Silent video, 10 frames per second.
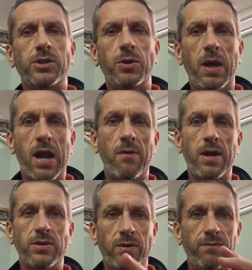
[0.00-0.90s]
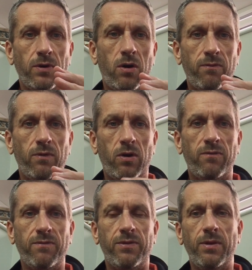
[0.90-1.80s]
areas of
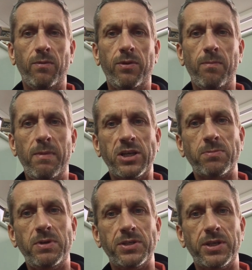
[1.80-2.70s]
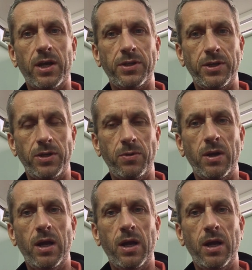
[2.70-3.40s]
the measurements that I do.